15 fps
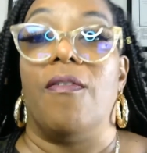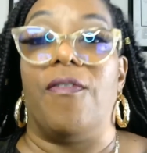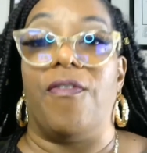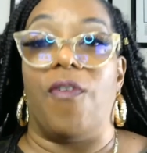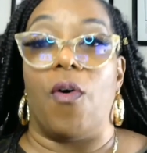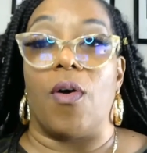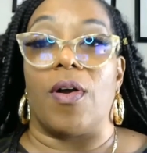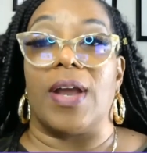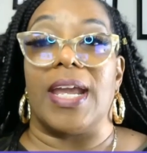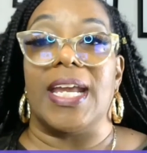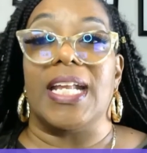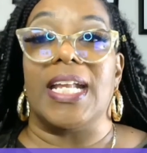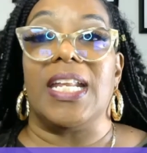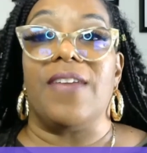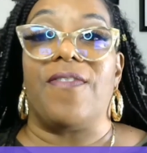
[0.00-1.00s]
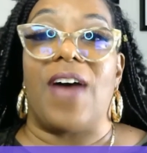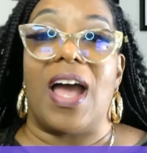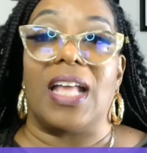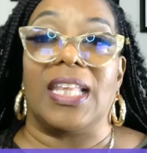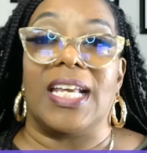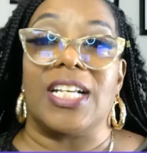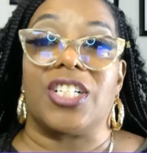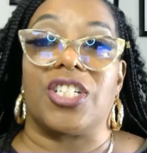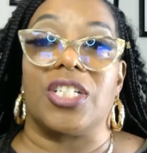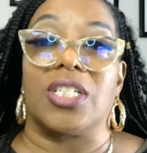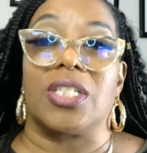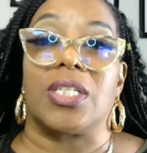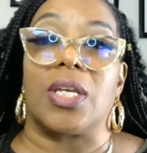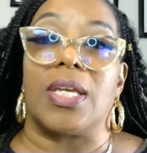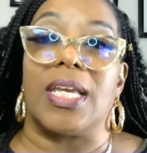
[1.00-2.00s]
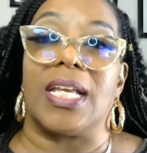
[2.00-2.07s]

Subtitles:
for any violations